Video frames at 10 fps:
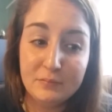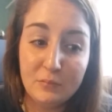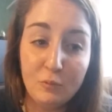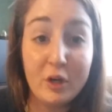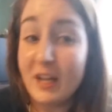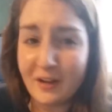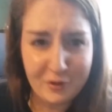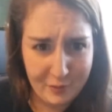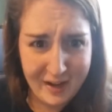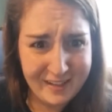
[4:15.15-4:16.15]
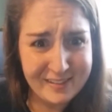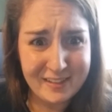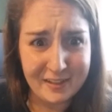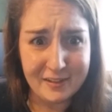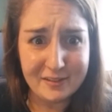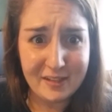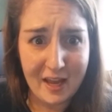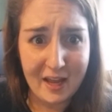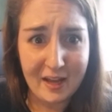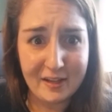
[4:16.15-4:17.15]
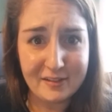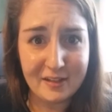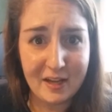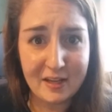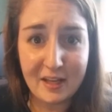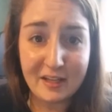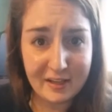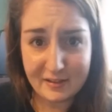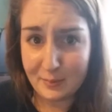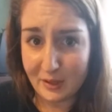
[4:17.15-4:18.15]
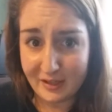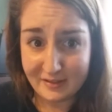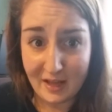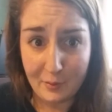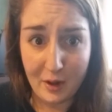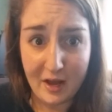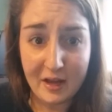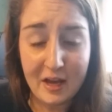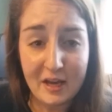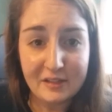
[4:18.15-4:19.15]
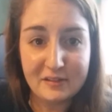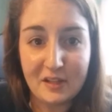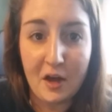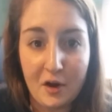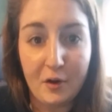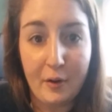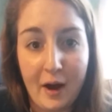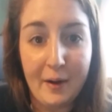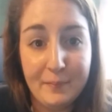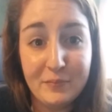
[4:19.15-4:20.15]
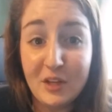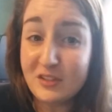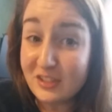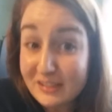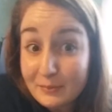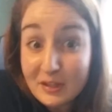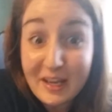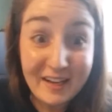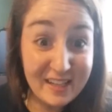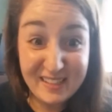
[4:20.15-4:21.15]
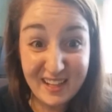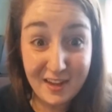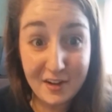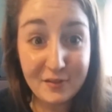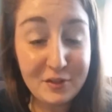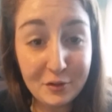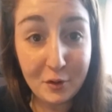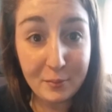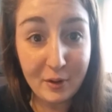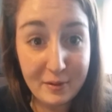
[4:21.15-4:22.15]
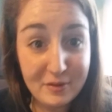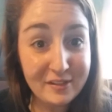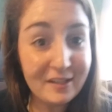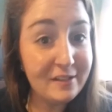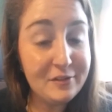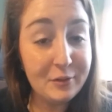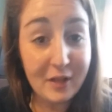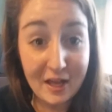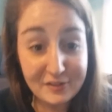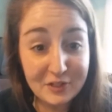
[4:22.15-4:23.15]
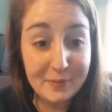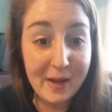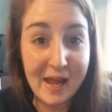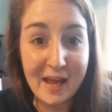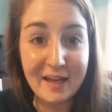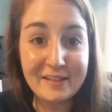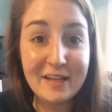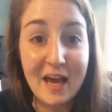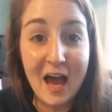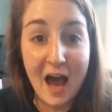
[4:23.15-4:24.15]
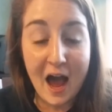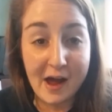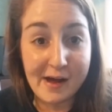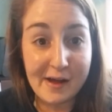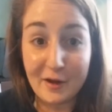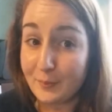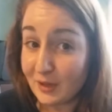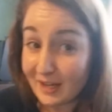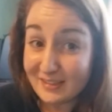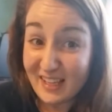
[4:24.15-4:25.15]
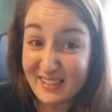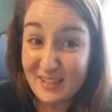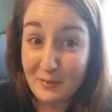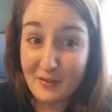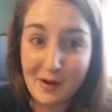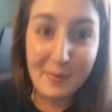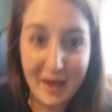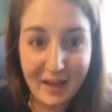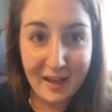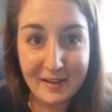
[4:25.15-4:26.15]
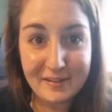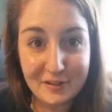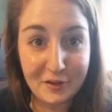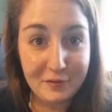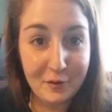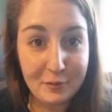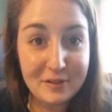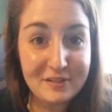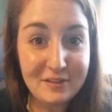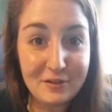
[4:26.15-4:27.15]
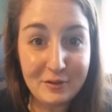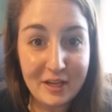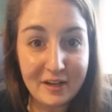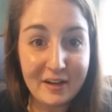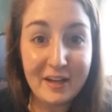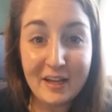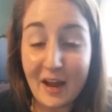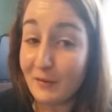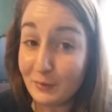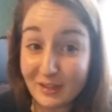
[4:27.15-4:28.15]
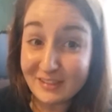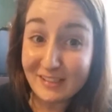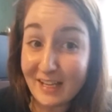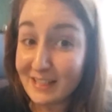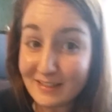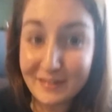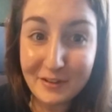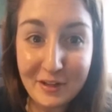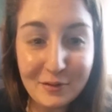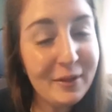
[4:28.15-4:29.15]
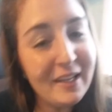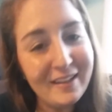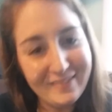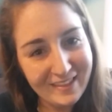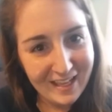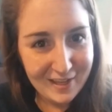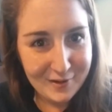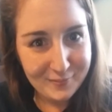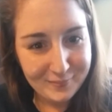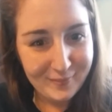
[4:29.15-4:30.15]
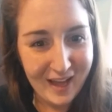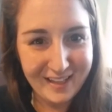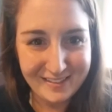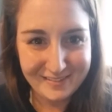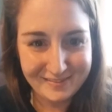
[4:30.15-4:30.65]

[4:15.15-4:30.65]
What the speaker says: working on their writing skills and getting experience that way. So those are just some of the ideas I thought of to incorporate music into a classroom, and I hope you guys like some of them and look forward to hearing everyone else's ideas throughout the week. Thank you. Bye.